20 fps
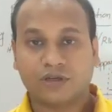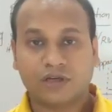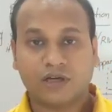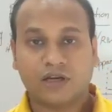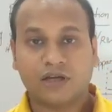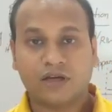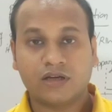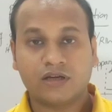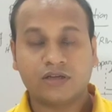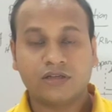
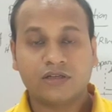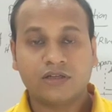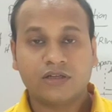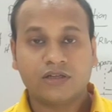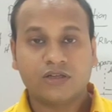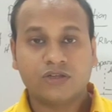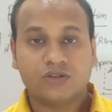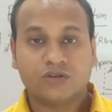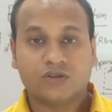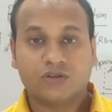Clear?
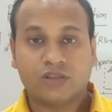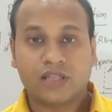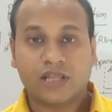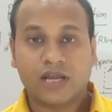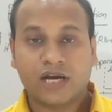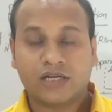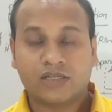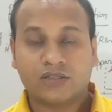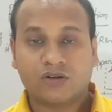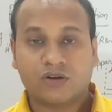So
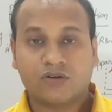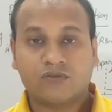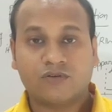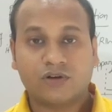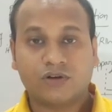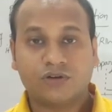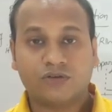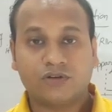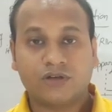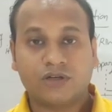that's all
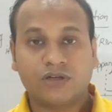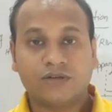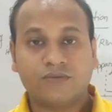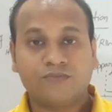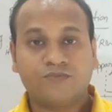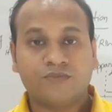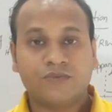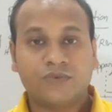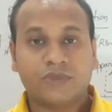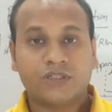for today.
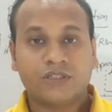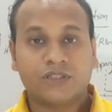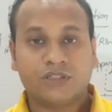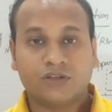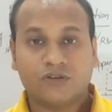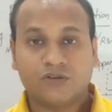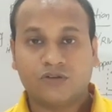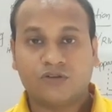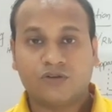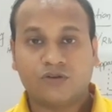
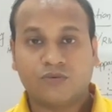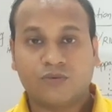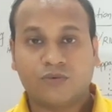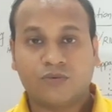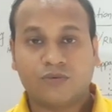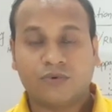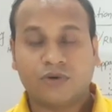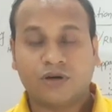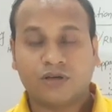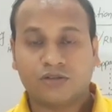See you
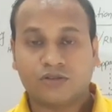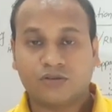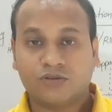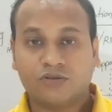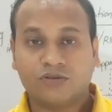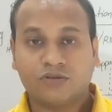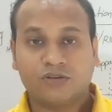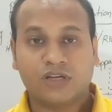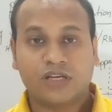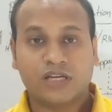
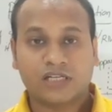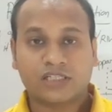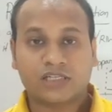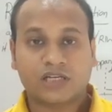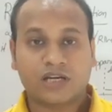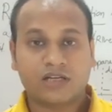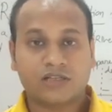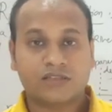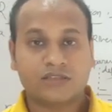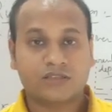in the next
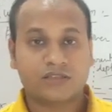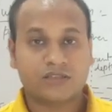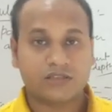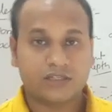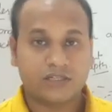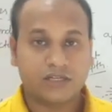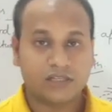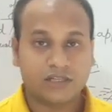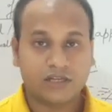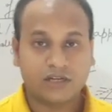class.
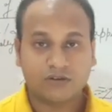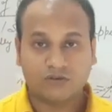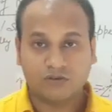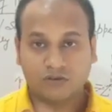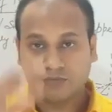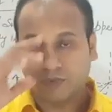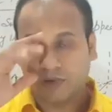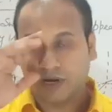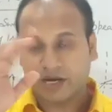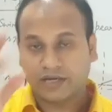Till then,
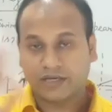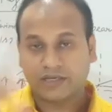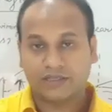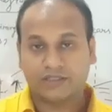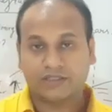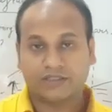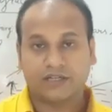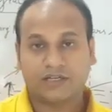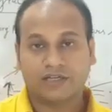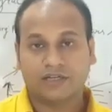goodbye.
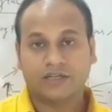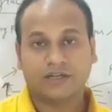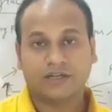Take care.